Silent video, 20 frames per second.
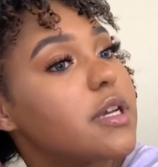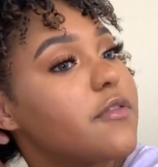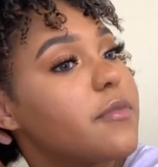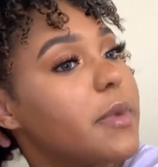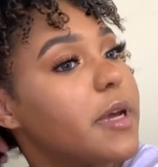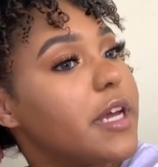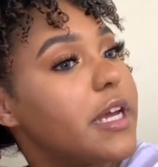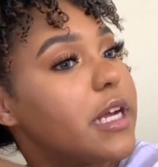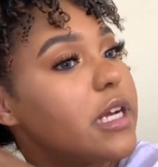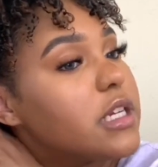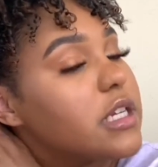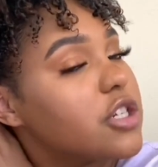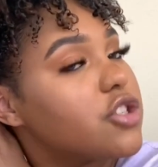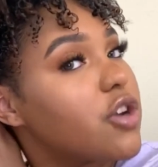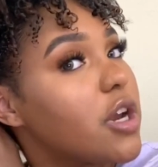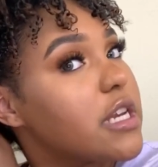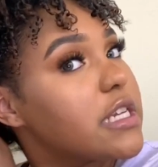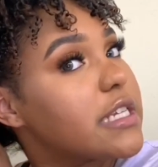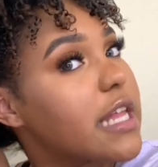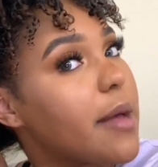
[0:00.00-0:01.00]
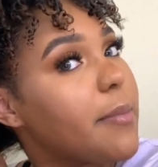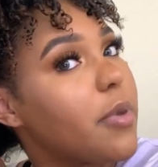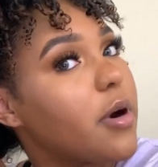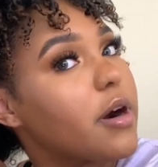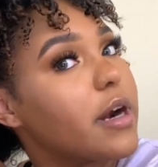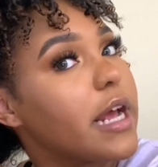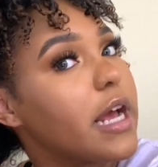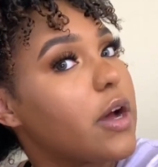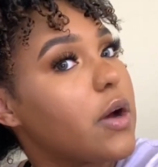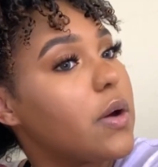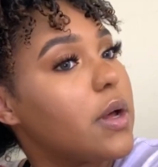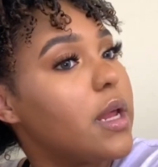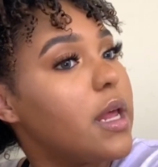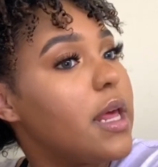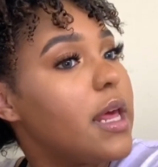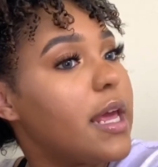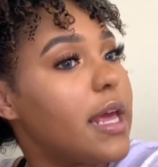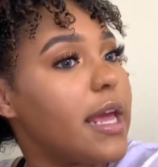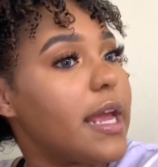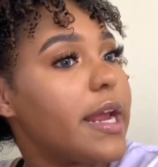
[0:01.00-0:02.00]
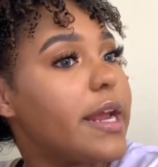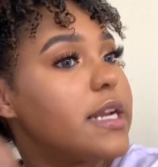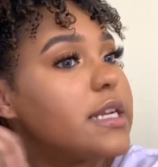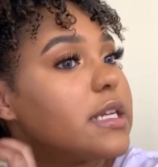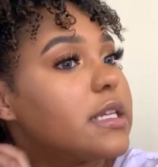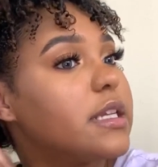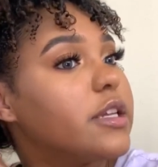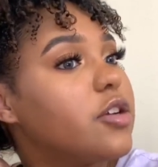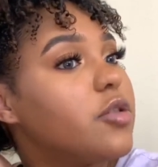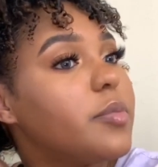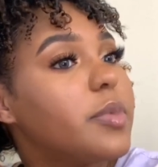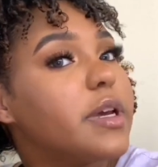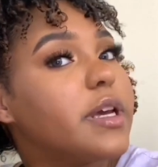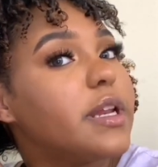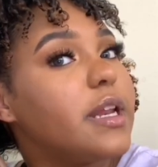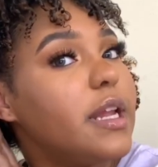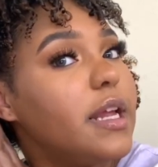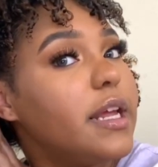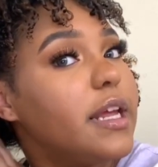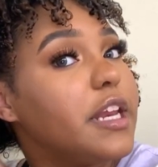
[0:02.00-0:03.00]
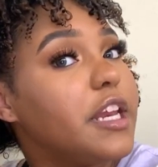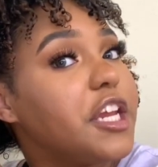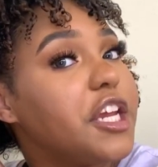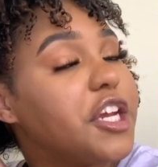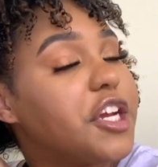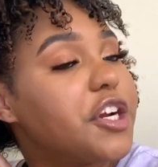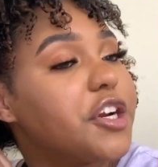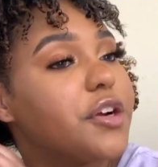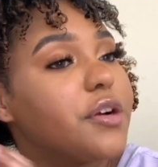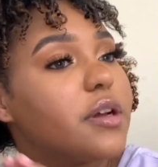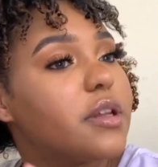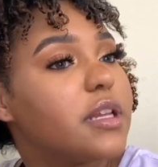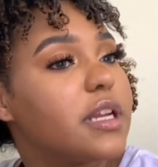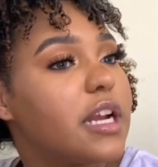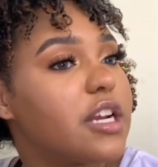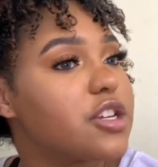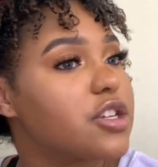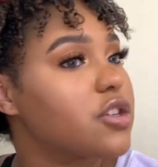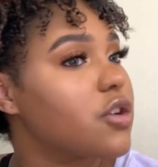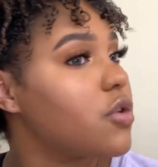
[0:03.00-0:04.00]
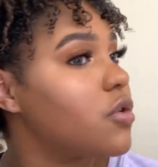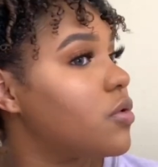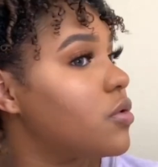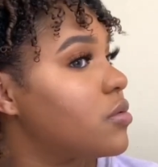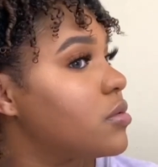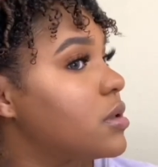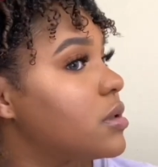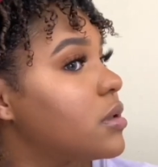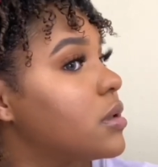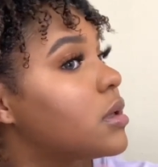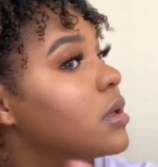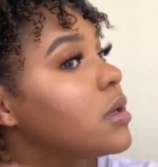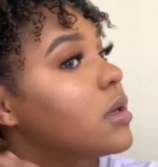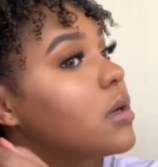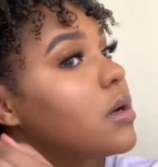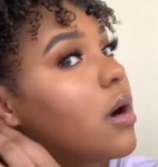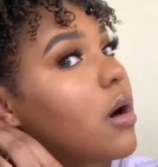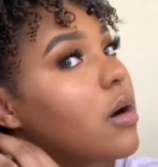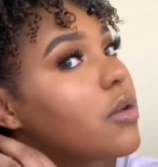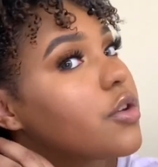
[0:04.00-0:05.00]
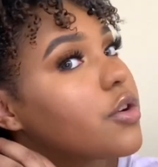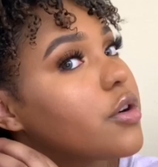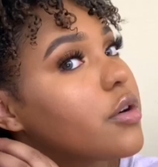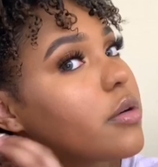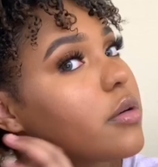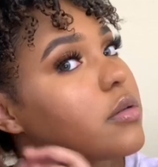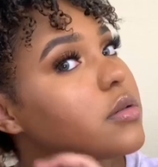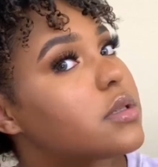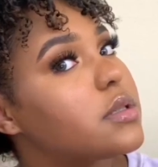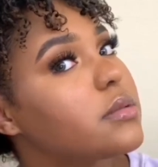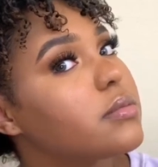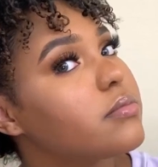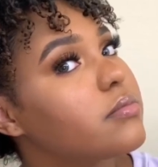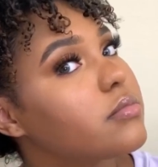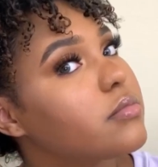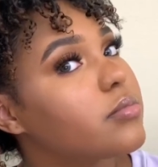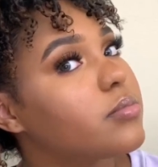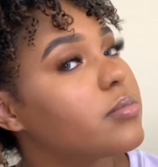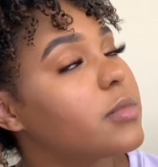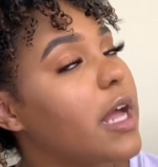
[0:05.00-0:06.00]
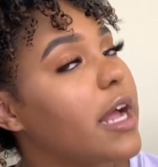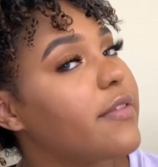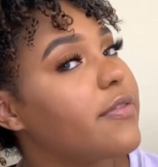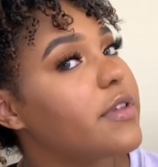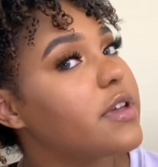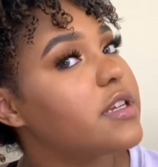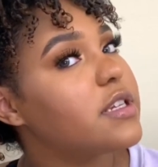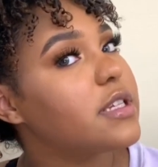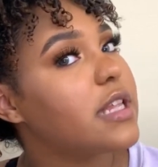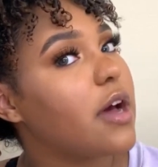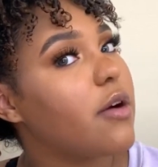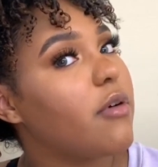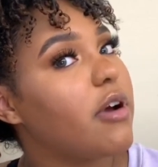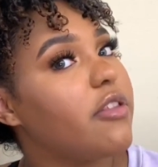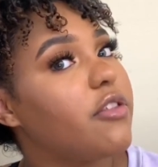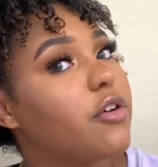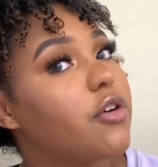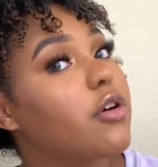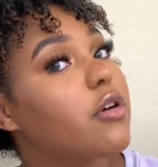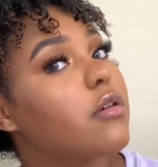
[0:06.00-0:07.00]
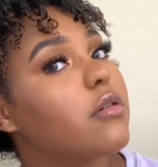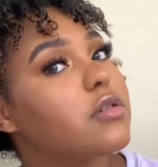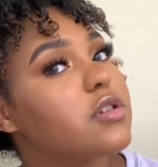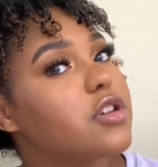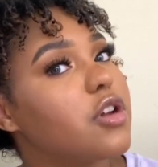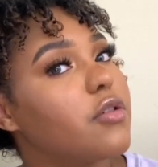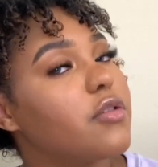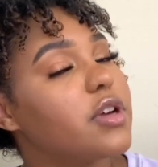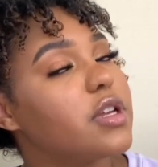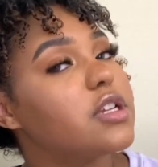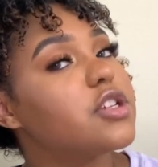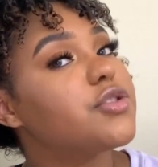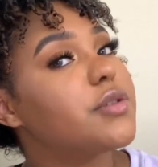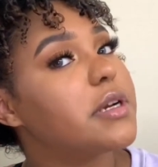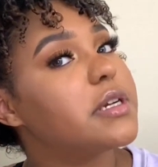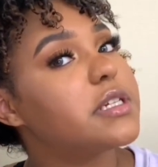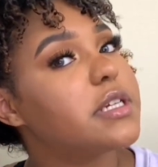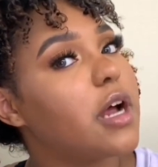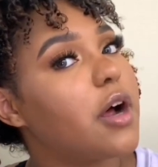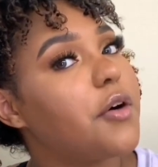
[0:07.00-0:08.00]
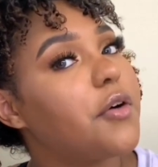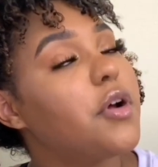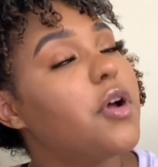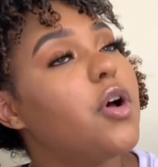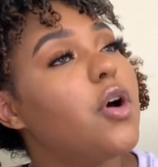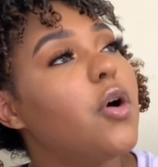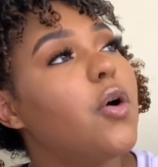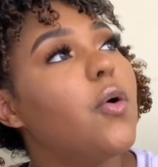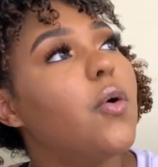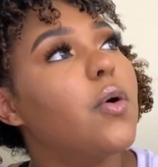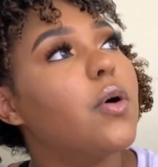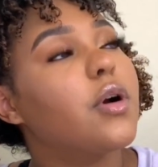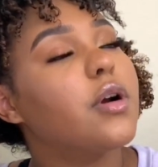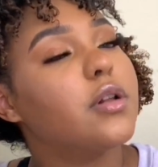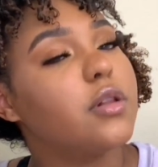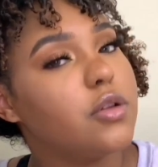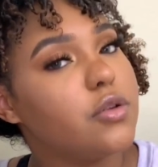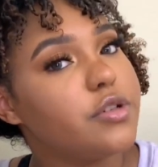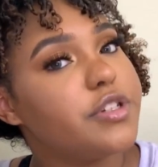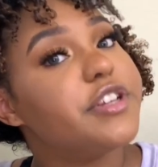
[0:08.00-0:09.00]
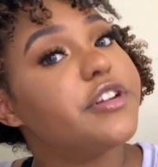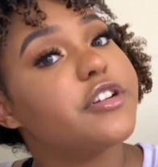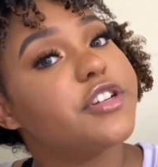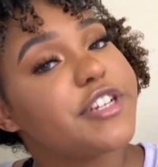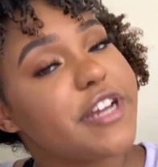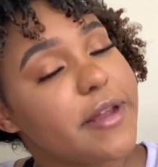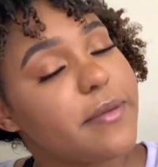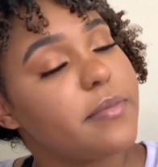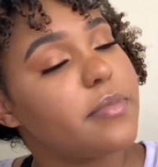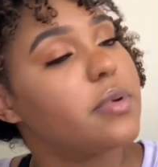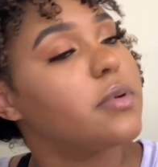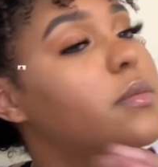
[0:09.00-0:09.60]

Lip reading: of my hair to stretch that part out, and a little bit in here, and then I just hold all the curls like this. That way the curls don't get stretched out or lose their shape.